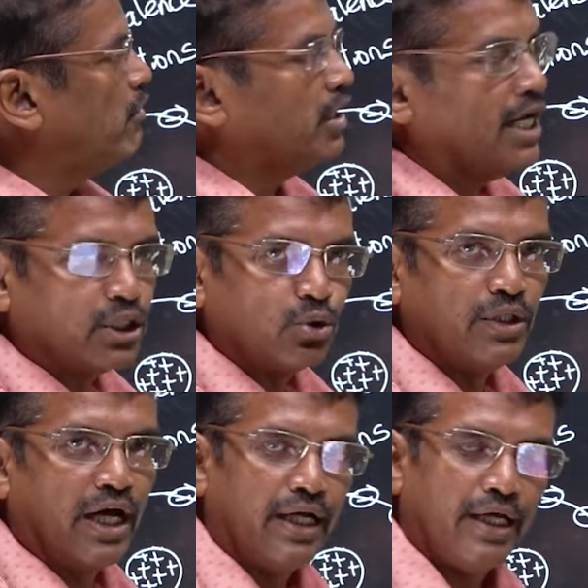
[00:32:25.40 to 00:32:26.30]
I would like to
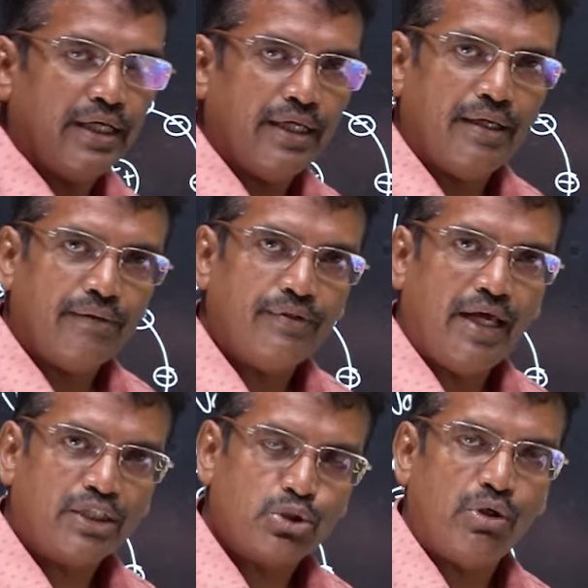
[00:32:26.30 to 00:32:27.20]
the, uh, uh, the
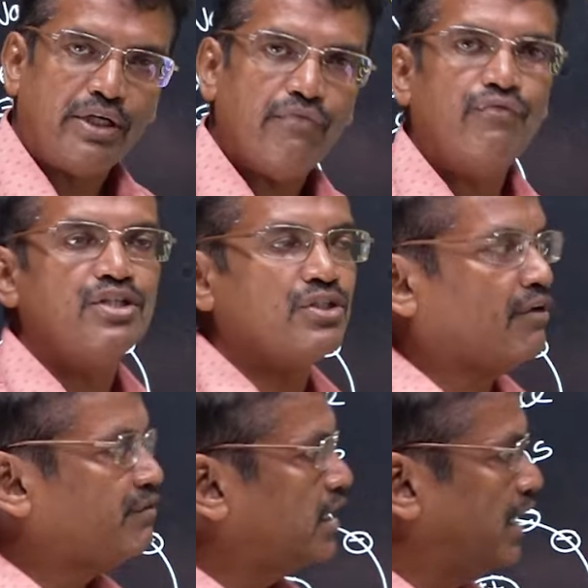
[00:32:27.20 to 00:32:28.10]
actual definition
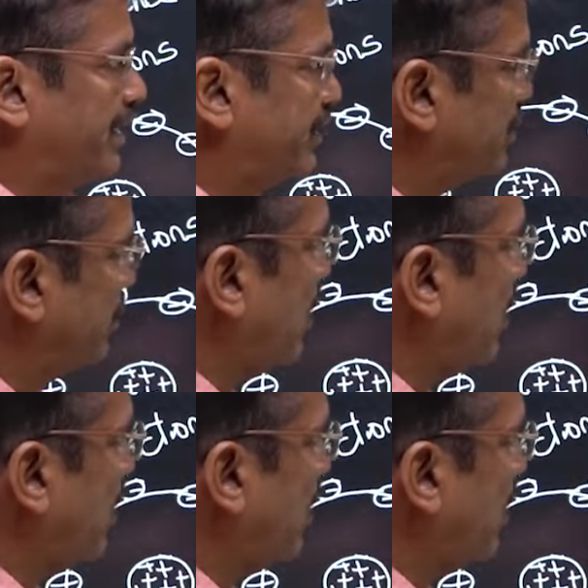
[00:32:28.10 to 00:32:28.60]
of the conduction.